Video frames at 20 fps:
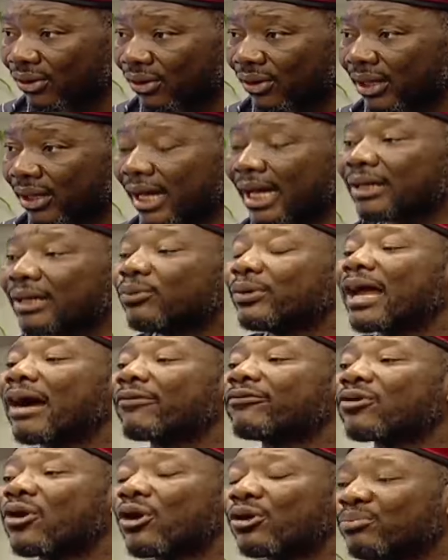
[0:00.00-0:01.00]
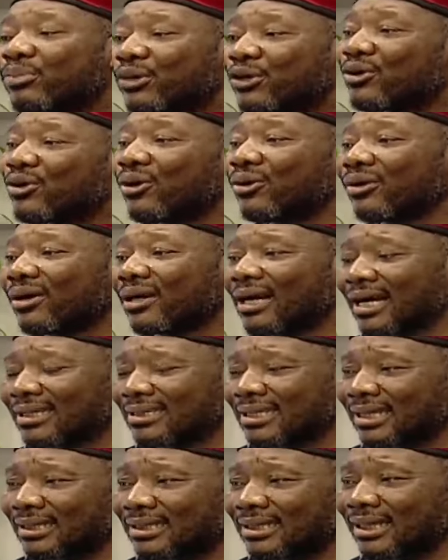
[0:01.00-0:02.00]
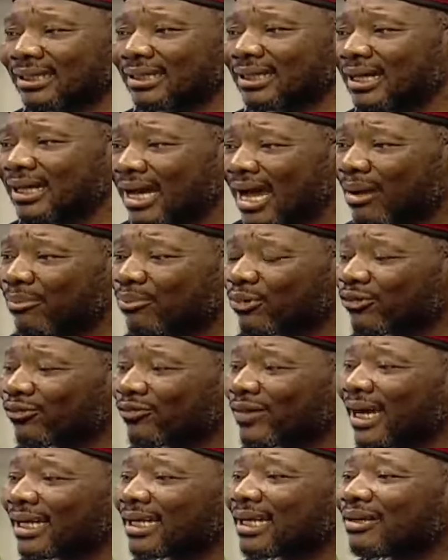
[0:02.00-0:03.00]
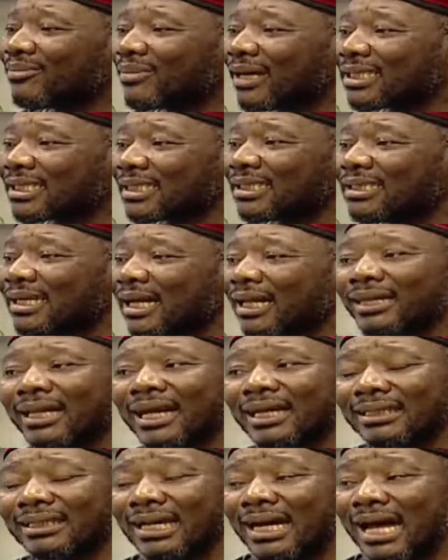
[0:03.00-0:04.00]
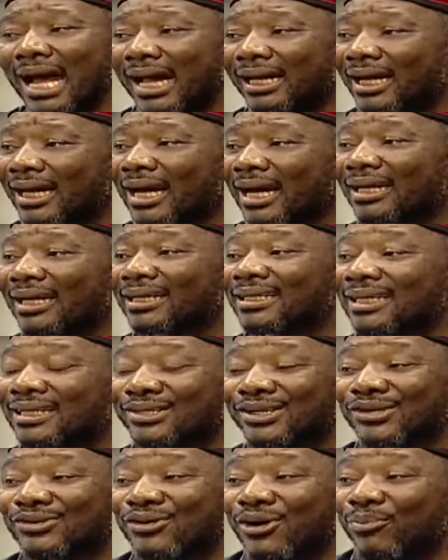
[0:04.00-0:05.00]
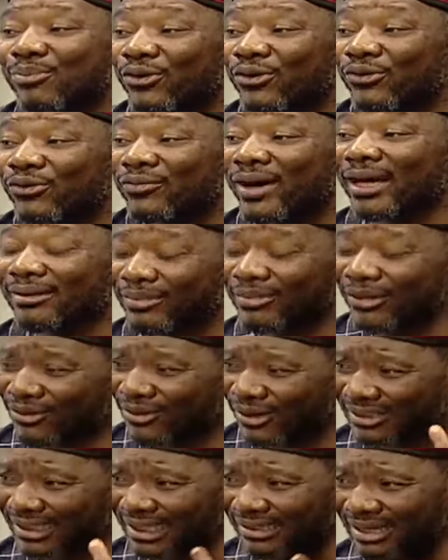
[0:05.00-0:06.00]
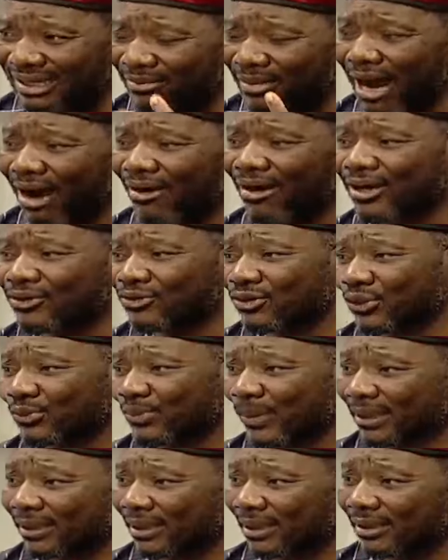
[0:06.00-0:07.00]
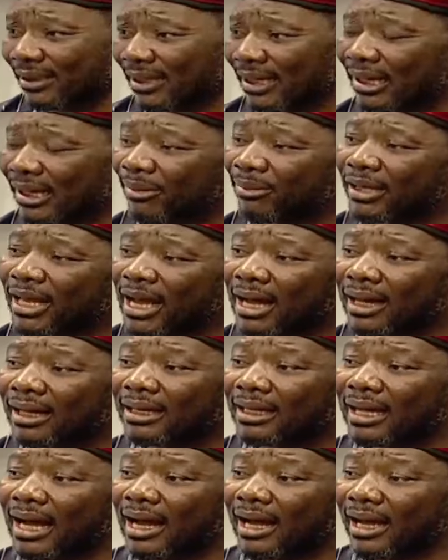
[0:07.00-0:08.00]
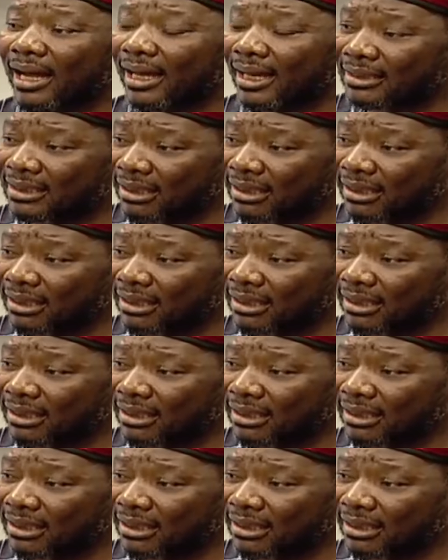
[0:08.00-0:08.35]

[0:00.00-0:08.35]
and we have gone beyond. As I said, I provided material that other candidates did not provide because somehow I suspected. Bianca, your